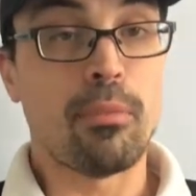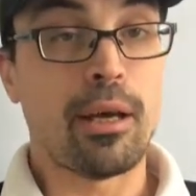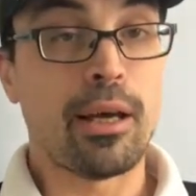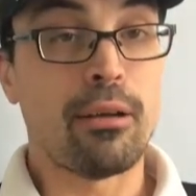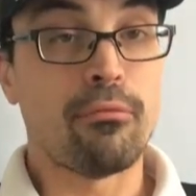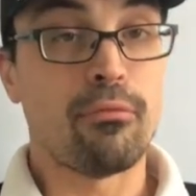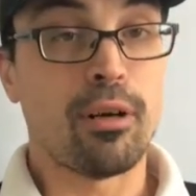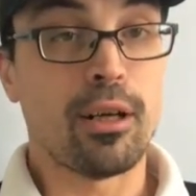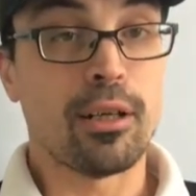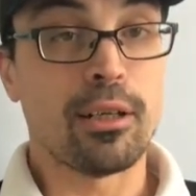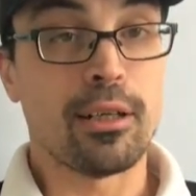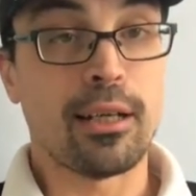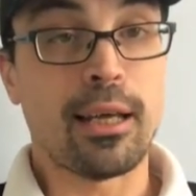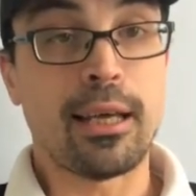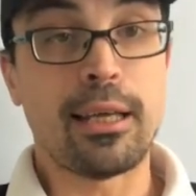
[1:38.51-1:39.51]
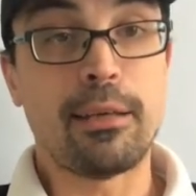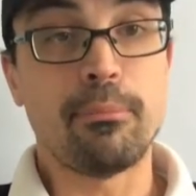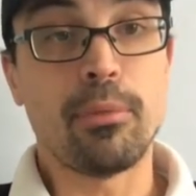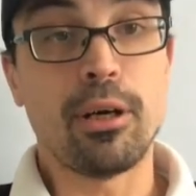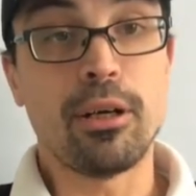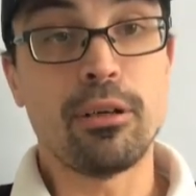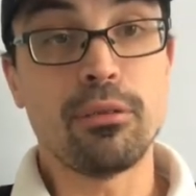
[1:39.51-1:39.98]
and run eight
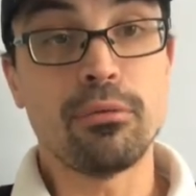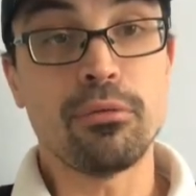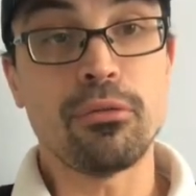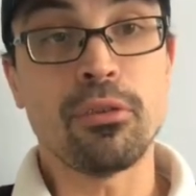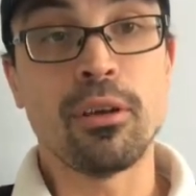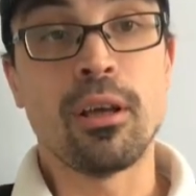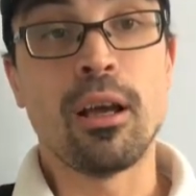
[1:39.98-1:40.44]
miles.